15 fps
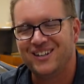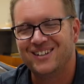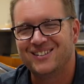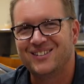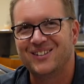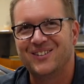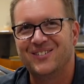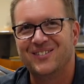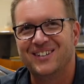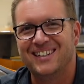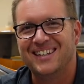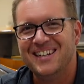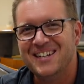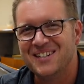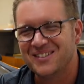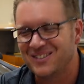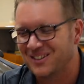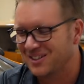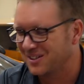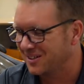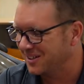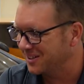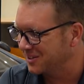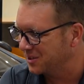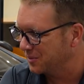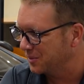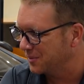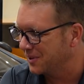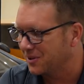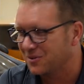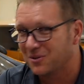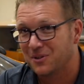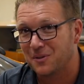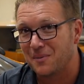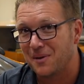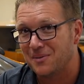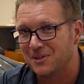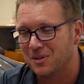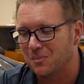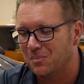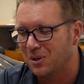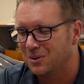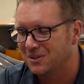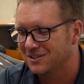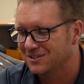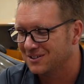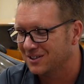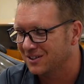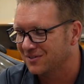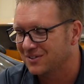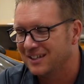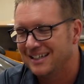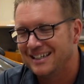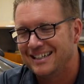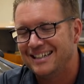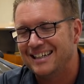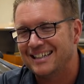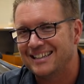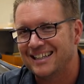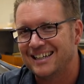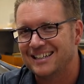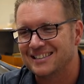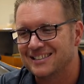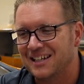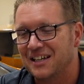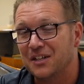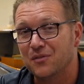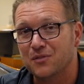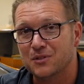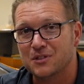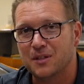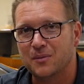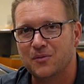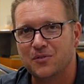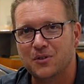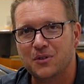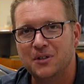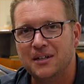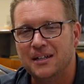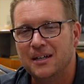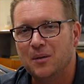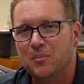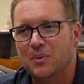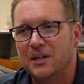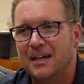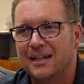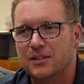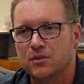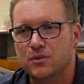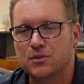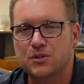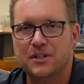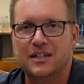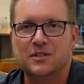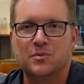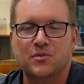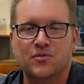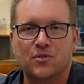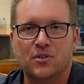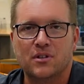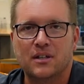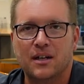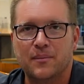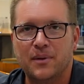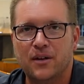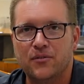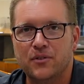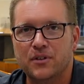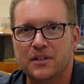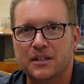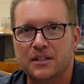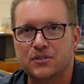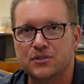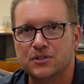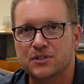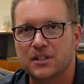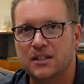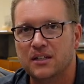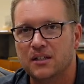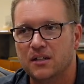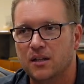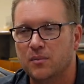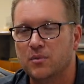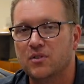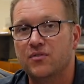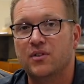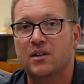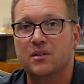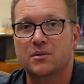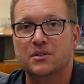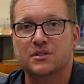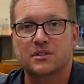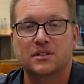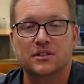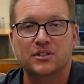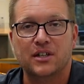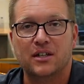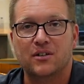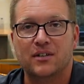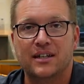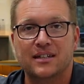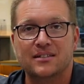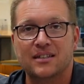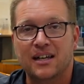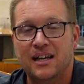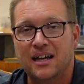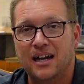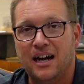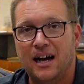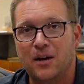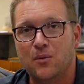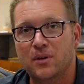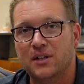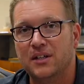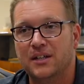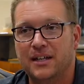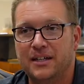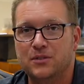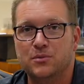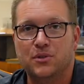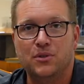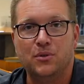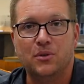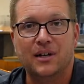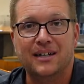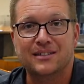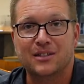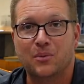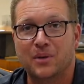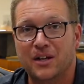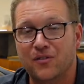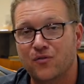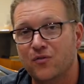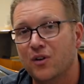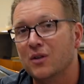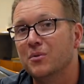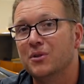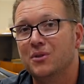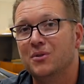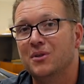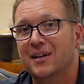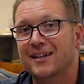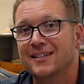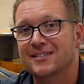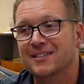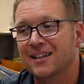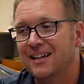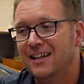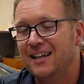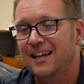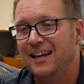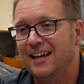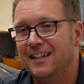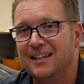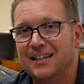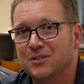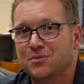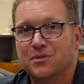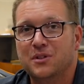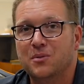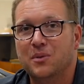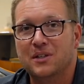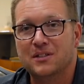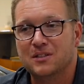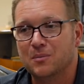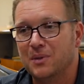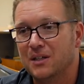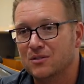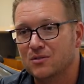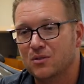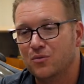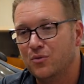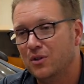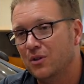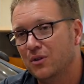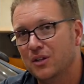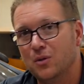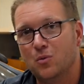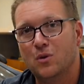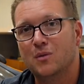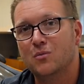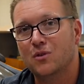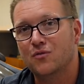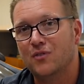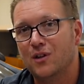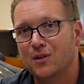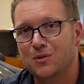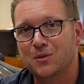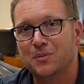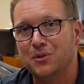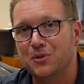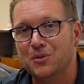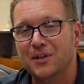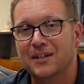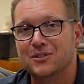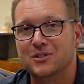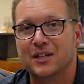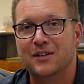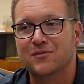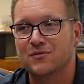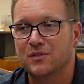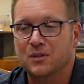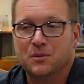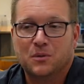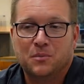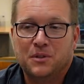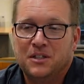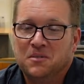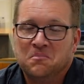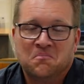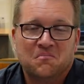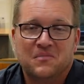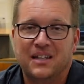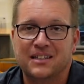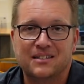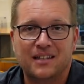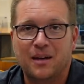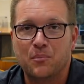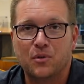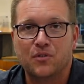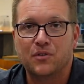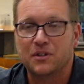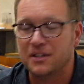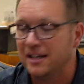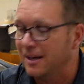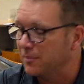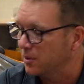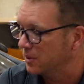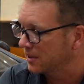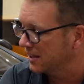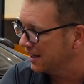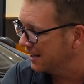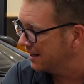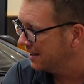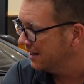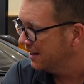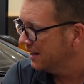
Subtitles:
So we talk a little bit about grilling maybe in the bonus stuff. Not that exciting for some of you, but I told you guys before that I'm not really interested in the number of followers that the channel has. I want to engage with you guys. I want to have fun with you guys. And that's really what it's about. So if we don't get one more follower, but you guys are having fun with me, I'm perfectly happy with that.